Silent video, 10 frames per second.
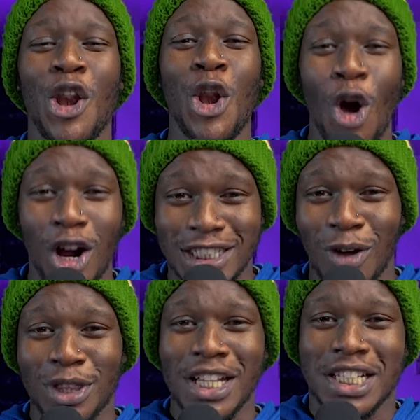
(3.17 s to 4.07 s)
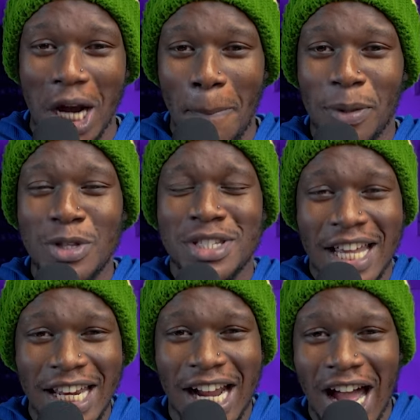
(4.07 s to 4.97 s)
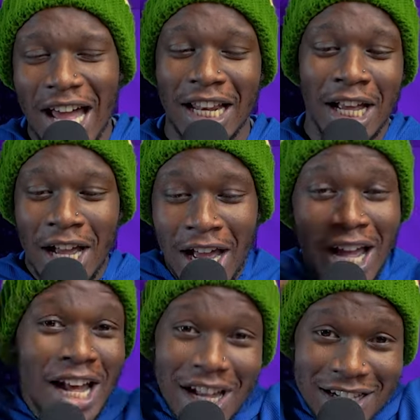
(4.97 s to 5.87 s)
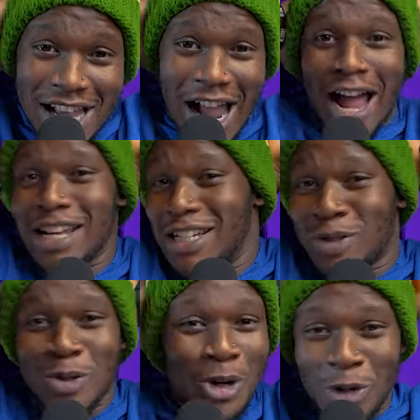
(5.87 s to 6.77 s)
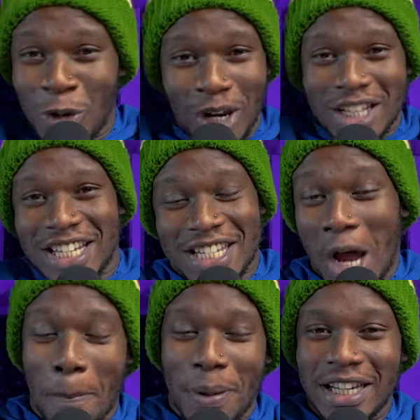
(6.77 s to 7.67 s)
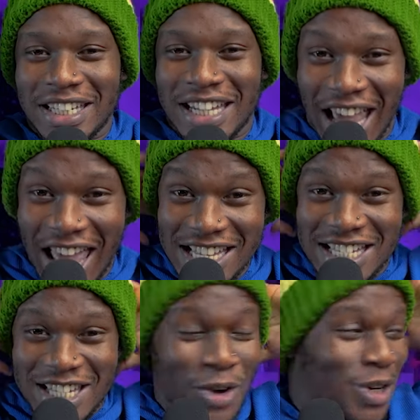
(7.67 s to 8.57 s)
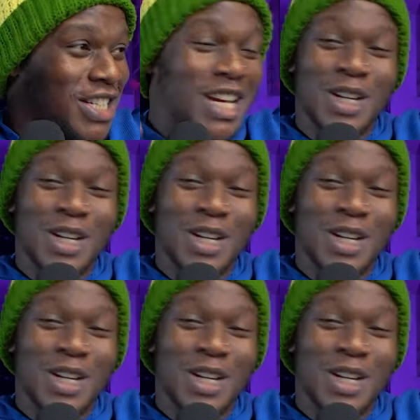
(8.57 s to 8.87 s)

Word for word: knocked out the champion Senegal. I do not know what has just happened. Guys on